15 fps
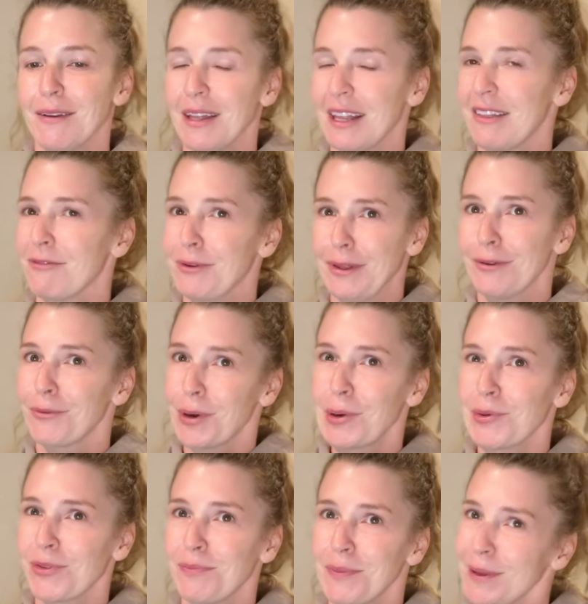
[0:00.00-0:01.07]
It's really
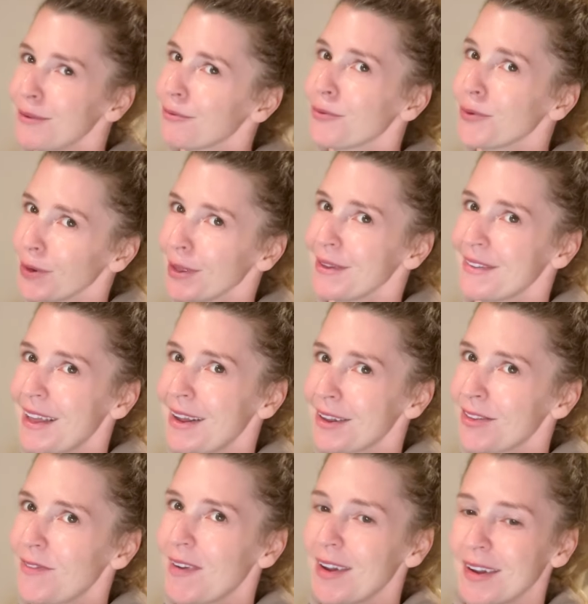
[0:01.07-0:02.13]
gross, but really
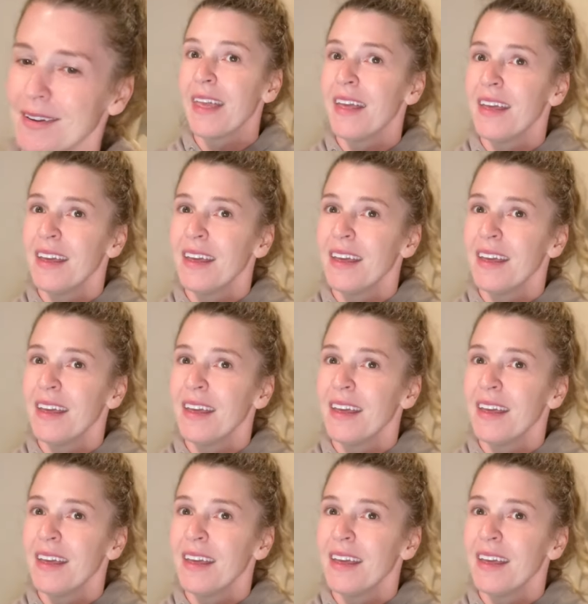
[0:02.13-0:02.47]
satisfying.